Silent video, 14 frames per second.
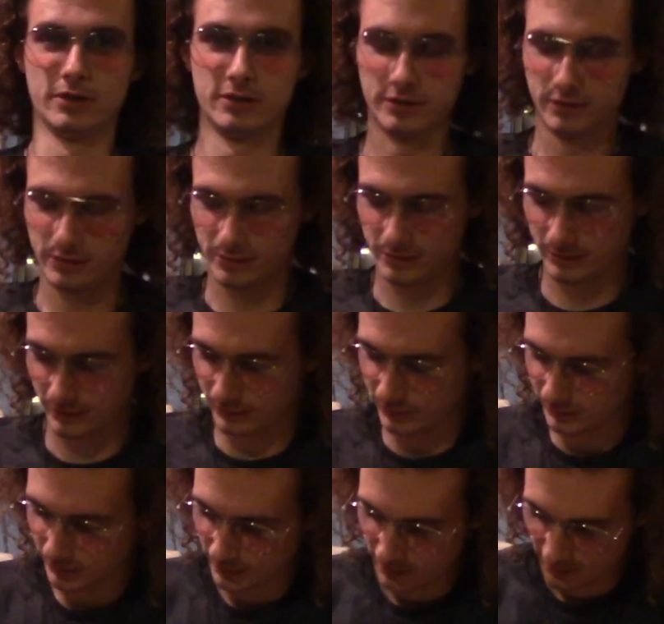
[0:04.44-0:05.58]

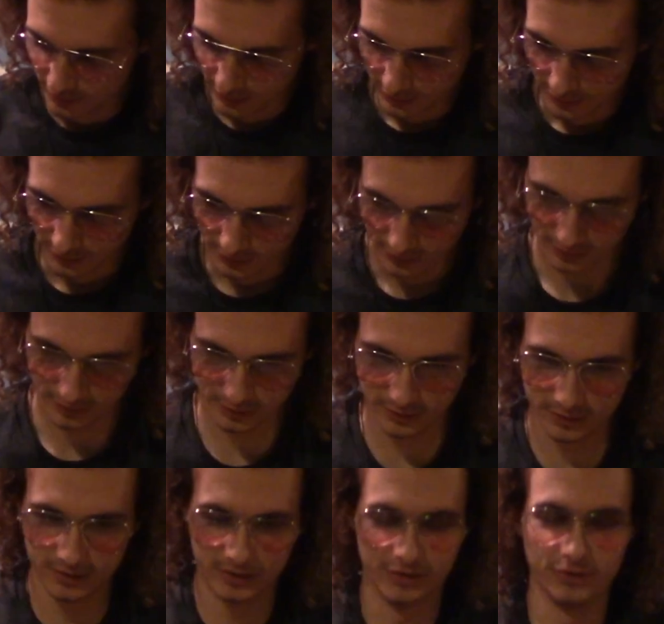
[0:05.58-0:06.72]
Alright.
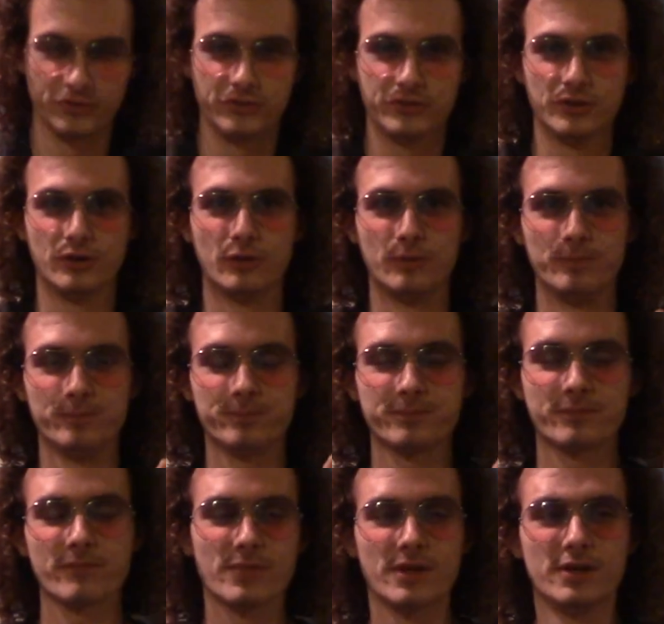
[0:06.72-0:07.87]
So,
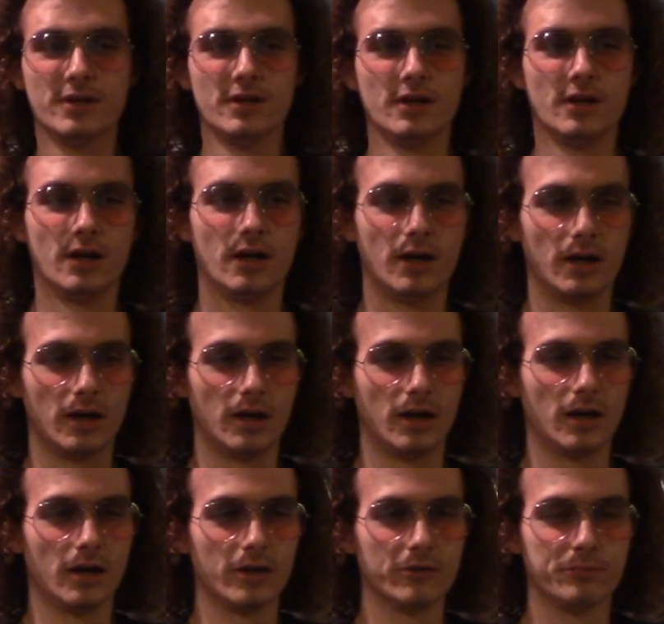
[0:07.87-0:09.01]

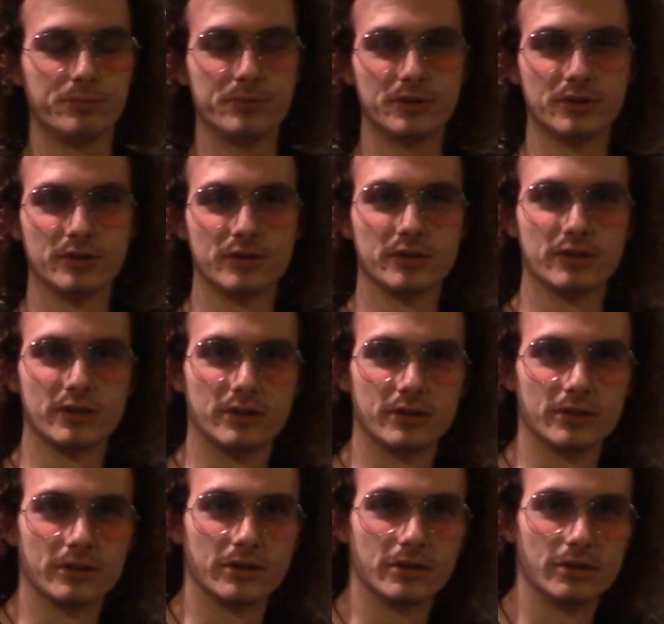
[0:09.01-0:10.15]
I've been
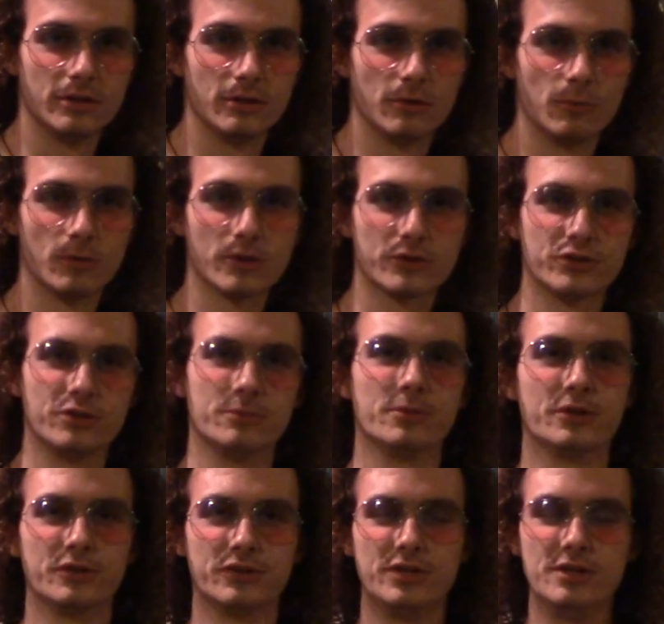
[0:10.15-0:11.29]
watching a bit
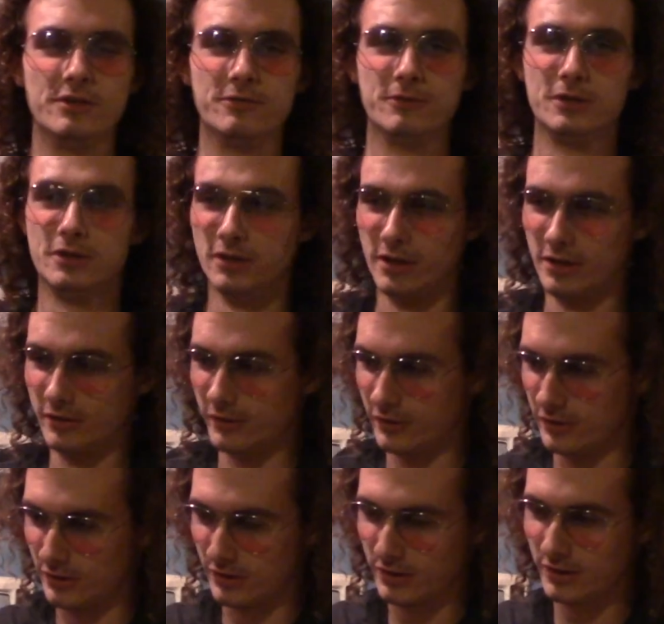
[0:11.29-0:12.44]
of TV
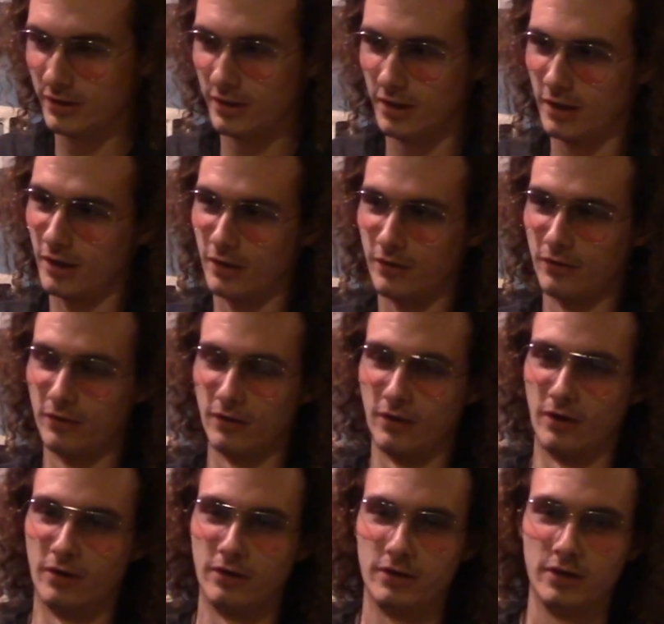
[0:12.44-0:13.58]
lately, and I've